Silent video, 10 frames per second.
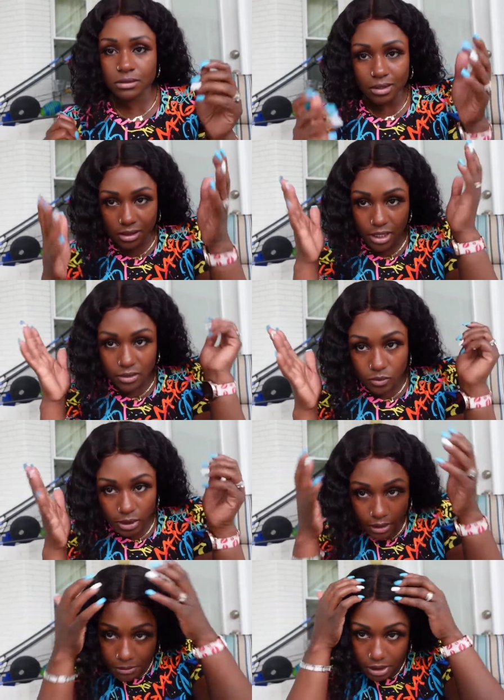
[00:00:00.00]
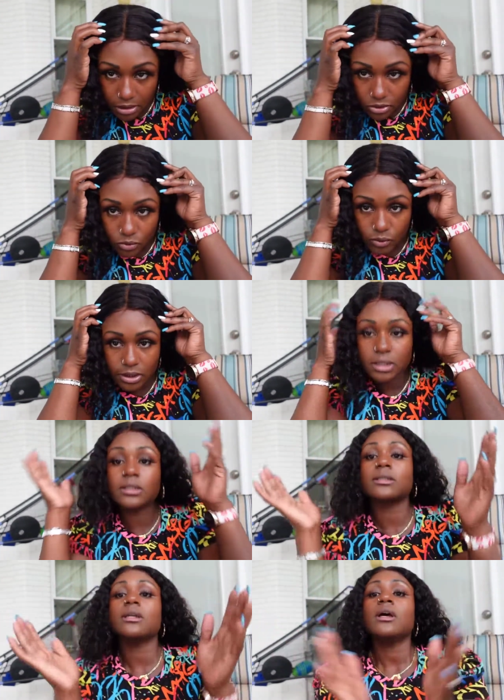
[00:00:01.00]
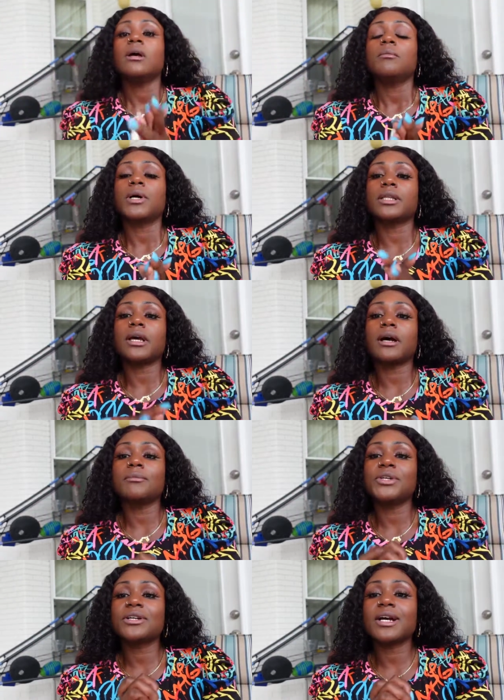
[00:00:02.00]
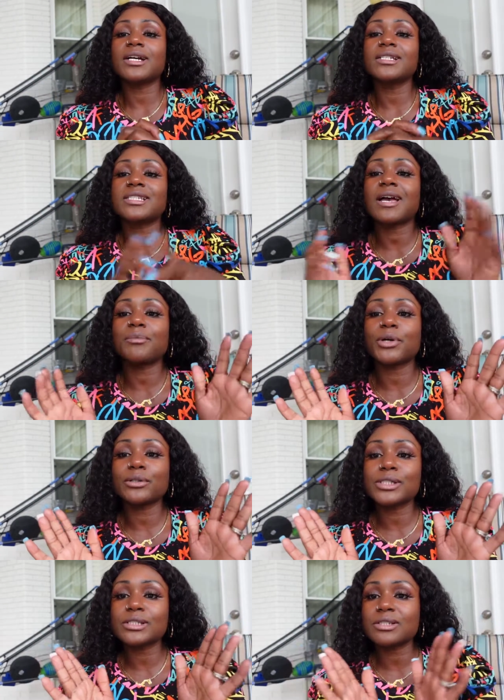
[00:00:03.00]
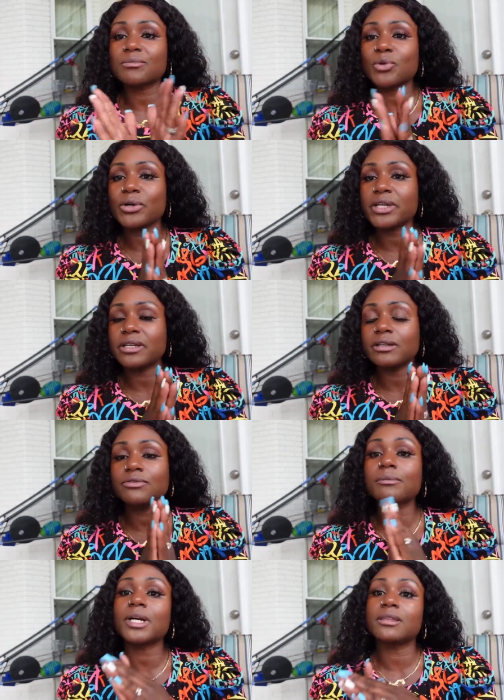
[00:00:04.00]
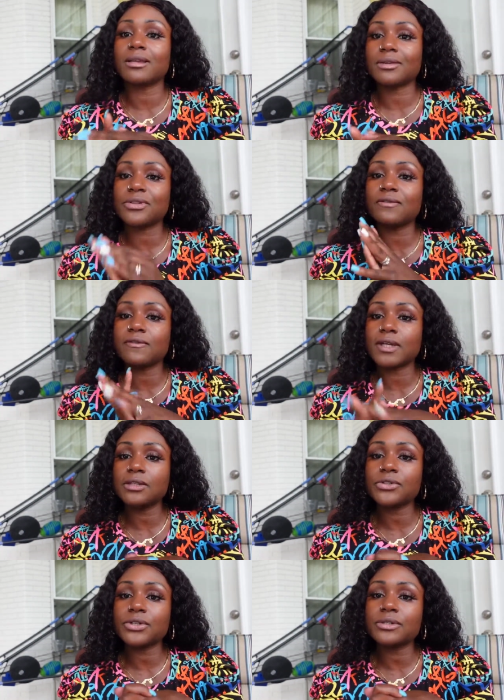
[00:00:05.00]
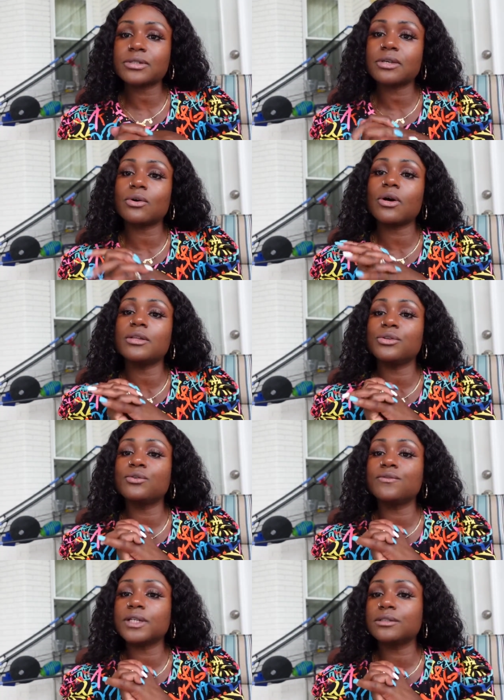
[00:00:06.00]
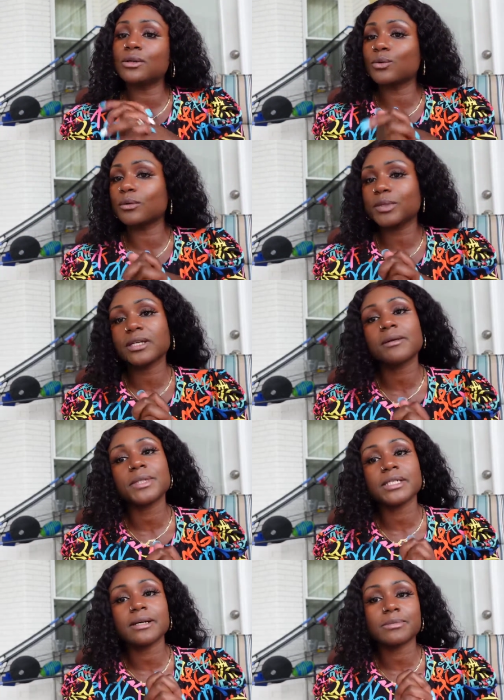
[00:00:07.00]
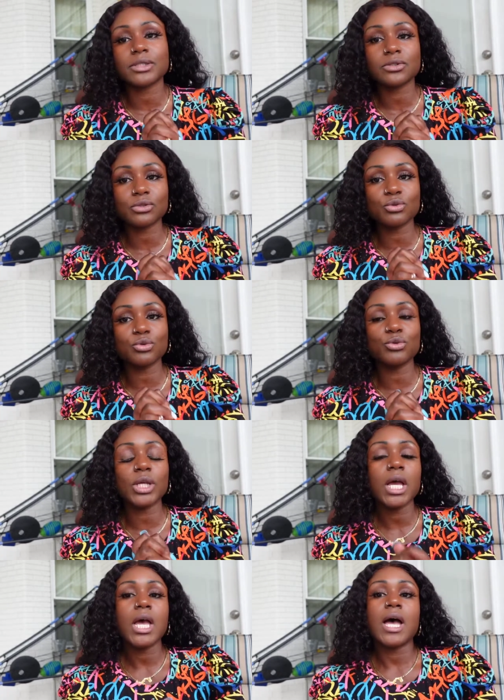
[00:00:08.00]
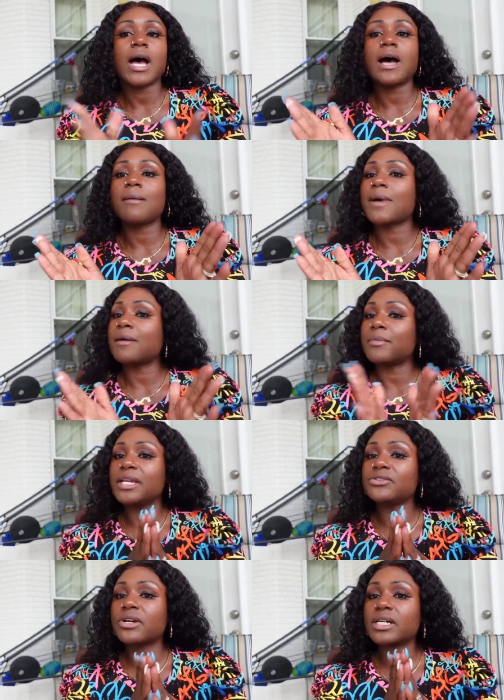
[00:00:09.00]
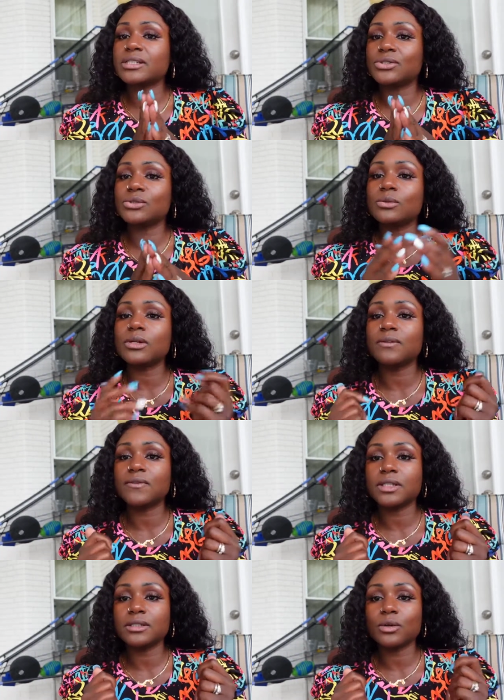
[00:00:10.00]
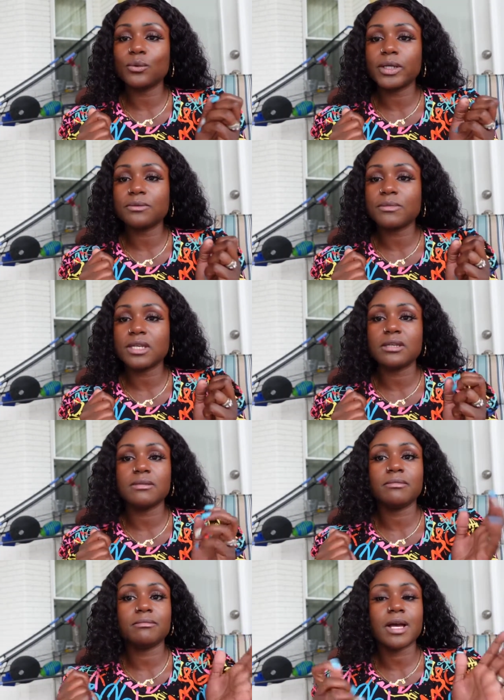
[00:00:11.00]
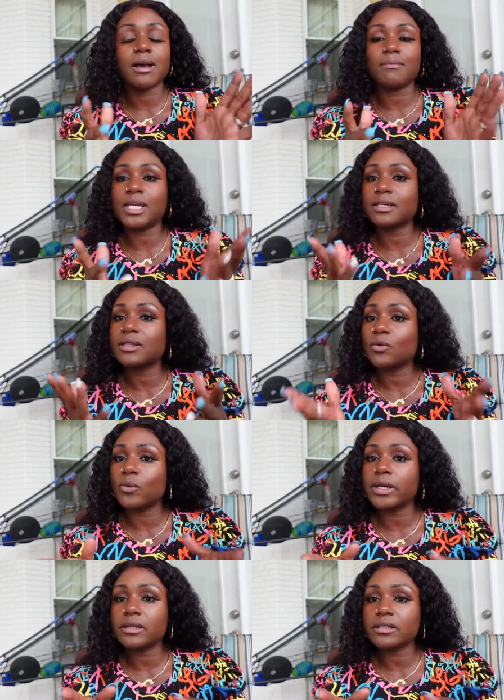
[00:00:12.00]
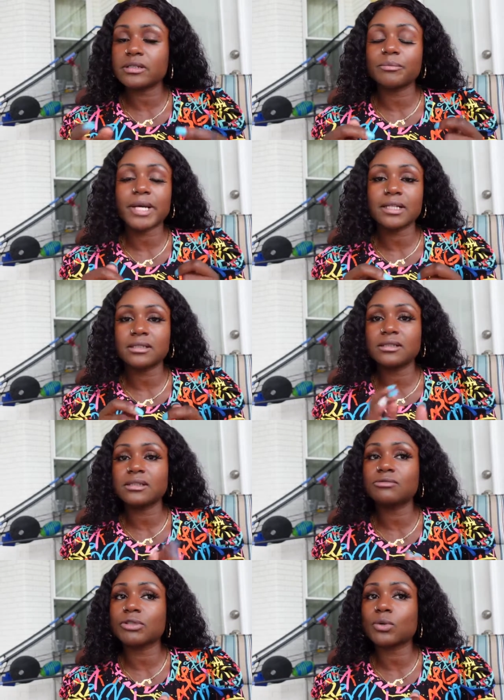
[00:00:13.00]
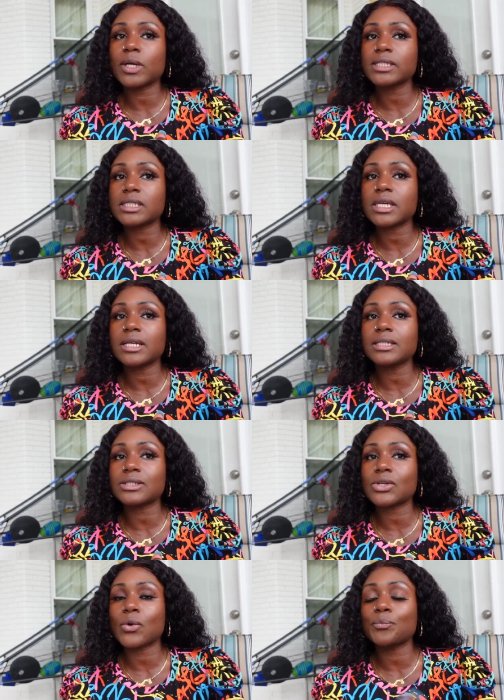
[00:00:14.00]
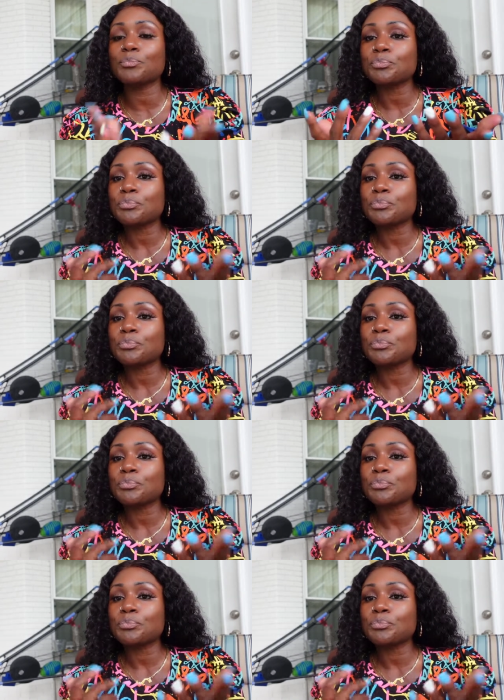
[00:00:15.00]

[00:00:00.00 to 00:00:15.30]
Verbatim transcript: decide what I'm gonna do with it. But um, you guys, I purchased some more hair from another vendor, so a new video will be coming up soon. Um, I may try to do a video with me uh, making a wig. Somebody did request that, so.